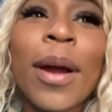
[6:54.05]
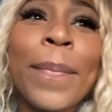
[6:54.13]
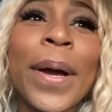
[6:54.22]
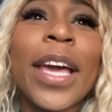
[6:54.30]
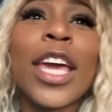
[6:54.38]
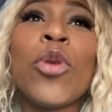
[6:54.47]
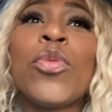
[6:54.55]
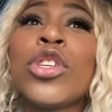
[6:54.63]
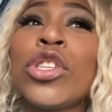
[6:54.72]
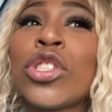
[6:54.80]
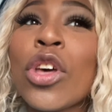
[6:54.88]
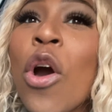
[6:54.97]
but it was
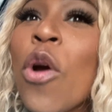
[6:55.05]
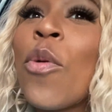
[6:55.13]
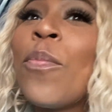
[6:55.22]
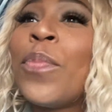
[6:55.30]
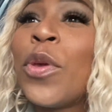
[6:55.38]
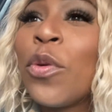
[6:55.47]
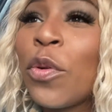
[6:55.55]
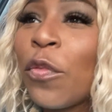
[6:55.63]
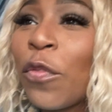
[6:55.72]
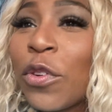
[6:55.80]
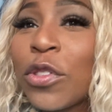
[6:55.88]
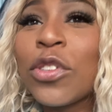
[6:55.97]
so
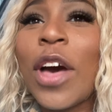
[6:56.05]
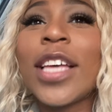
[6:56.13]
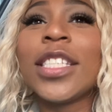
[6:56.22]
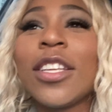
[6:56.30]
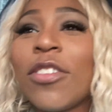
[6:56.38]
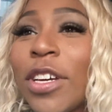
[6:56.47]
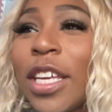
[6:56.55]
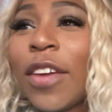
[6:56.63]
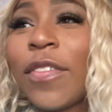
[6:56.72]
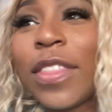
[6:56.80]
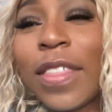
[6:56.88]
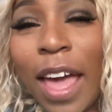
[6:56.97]
beautiful. So I still can
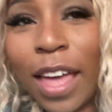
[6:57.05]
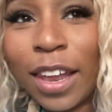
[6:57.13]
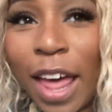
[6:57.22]
give it that.